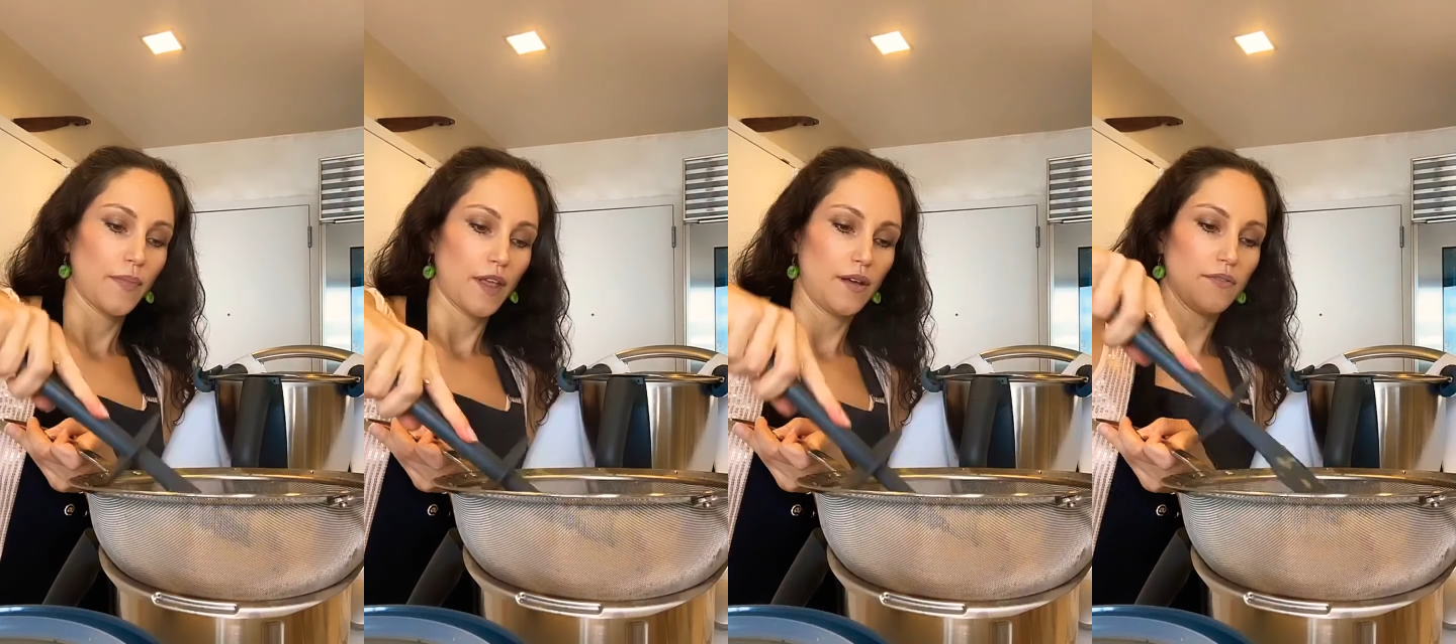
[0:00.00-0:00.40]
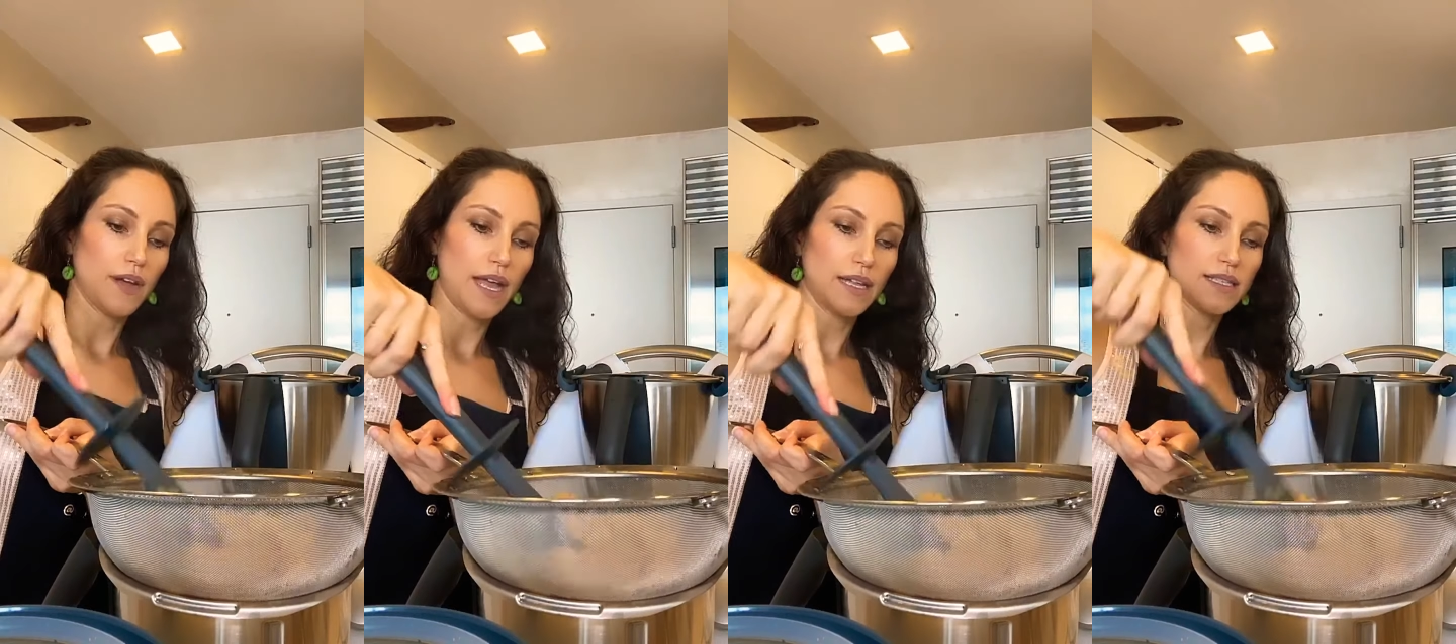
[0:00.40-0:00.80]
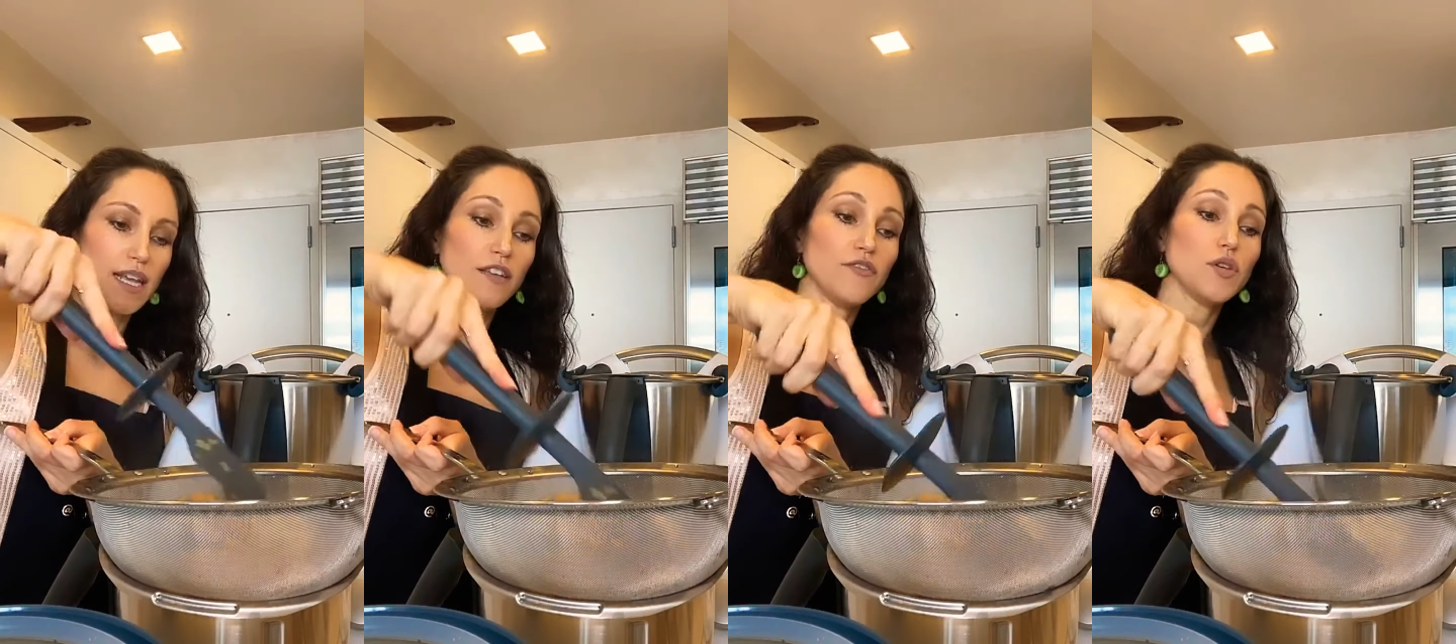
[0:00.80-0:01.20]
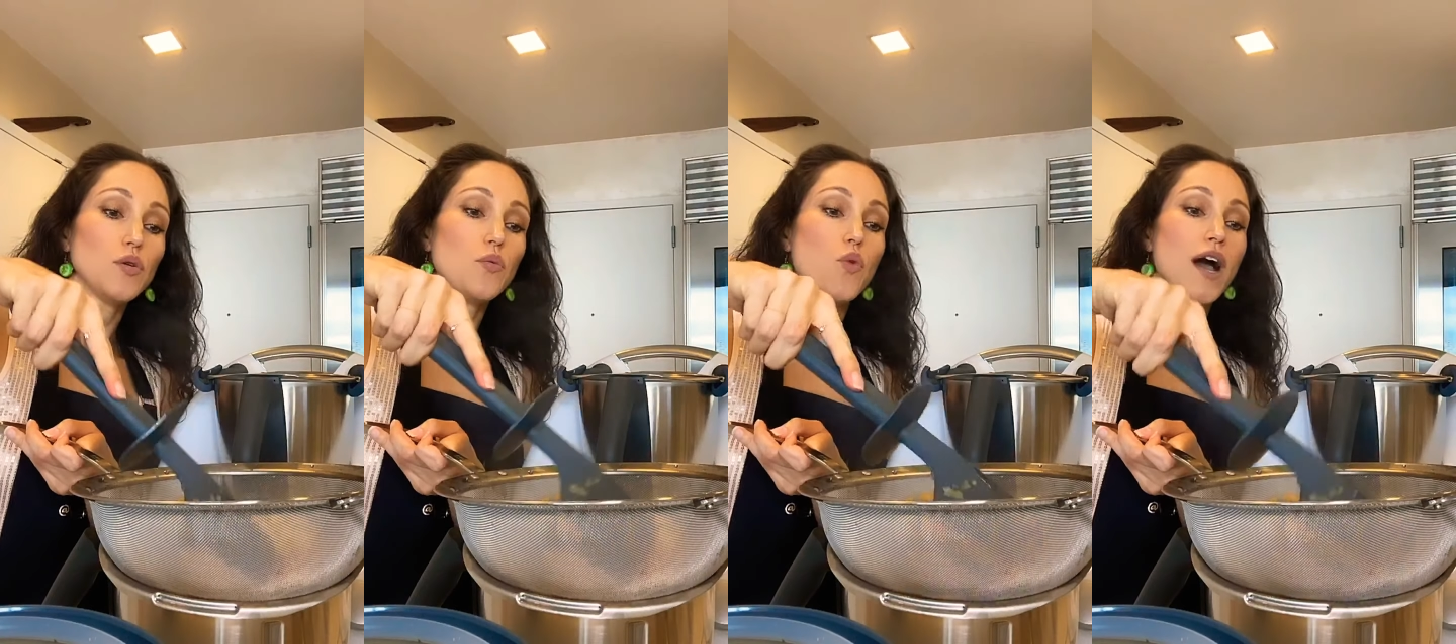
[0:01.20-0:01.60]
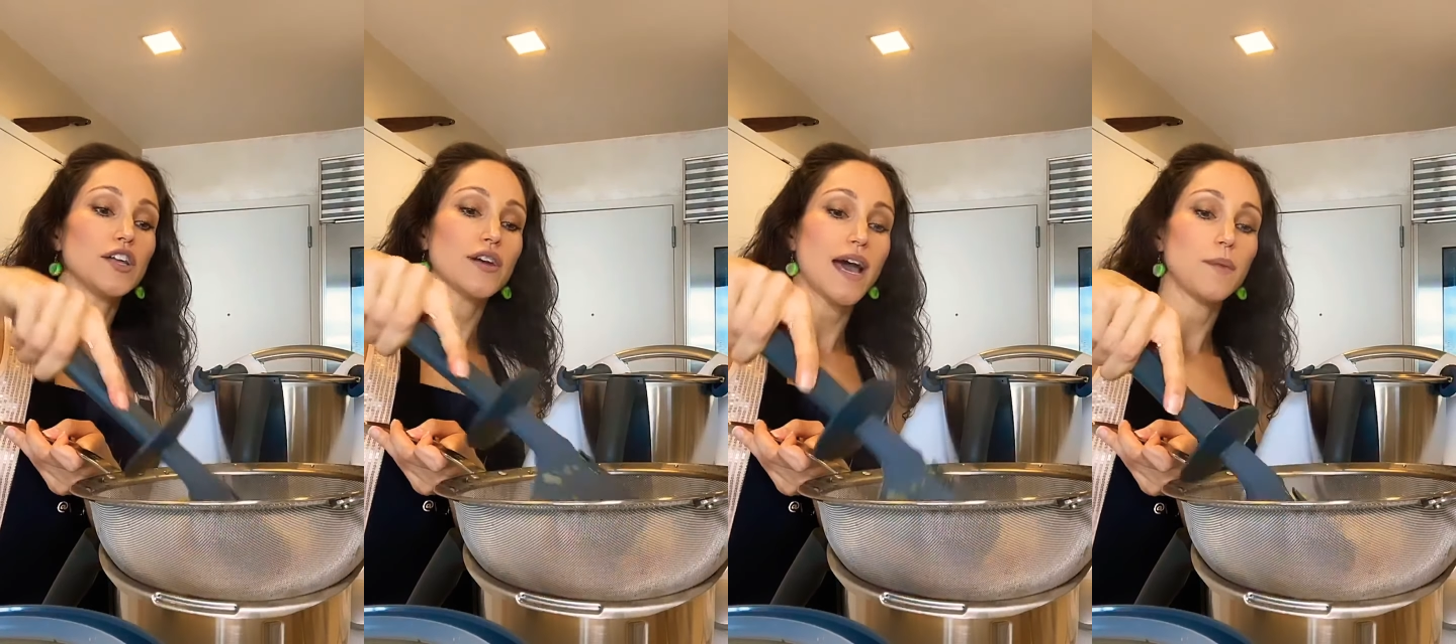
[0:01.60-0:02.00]
All right, and if you want
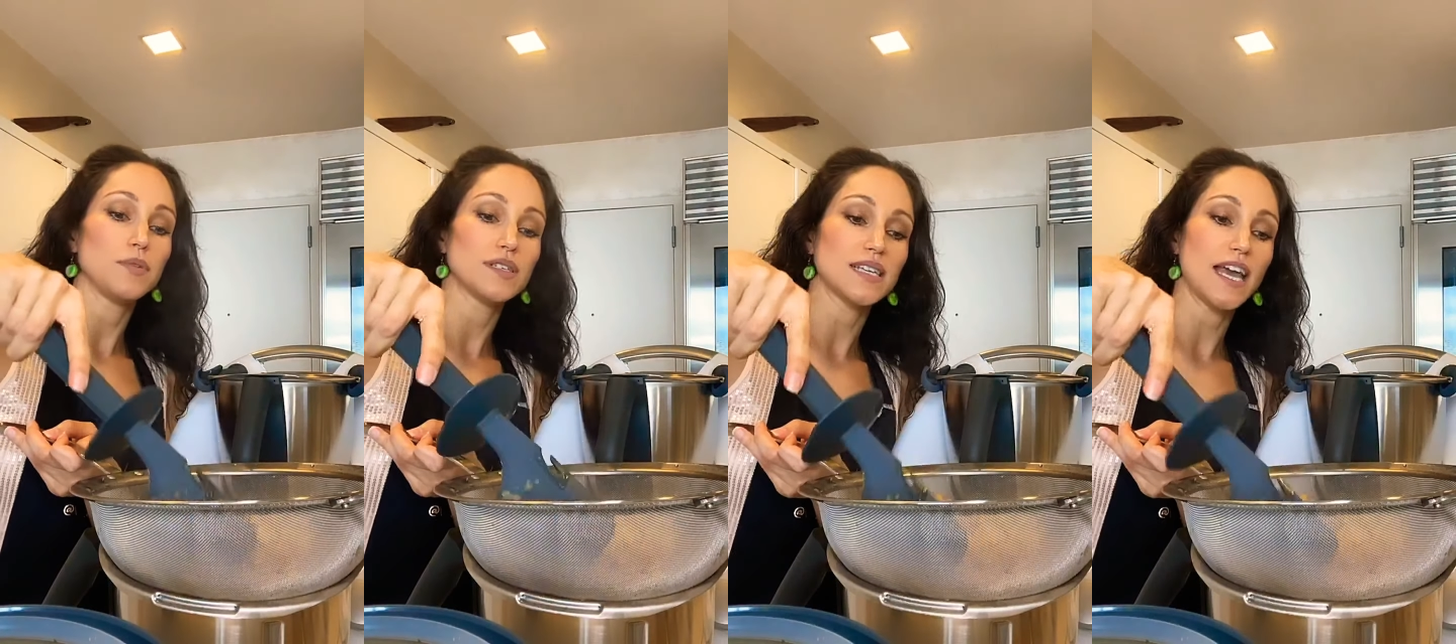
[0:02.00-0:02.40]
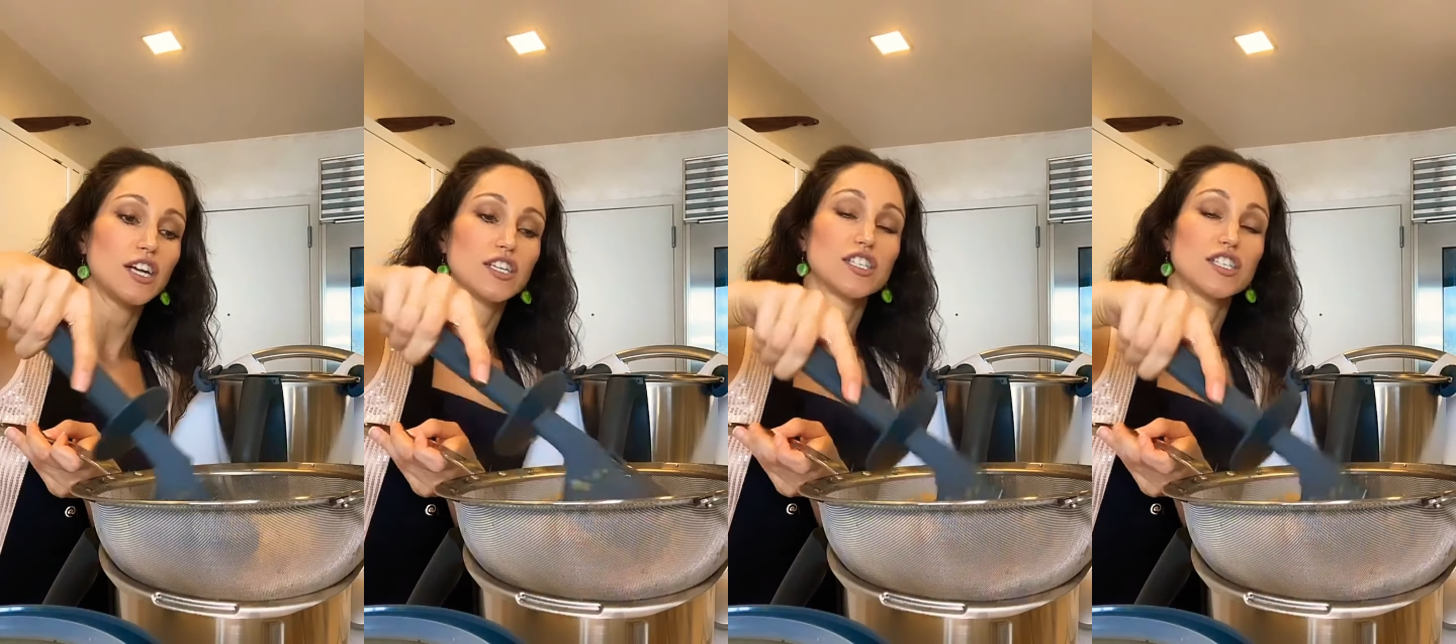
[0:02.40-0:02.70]
your apple cider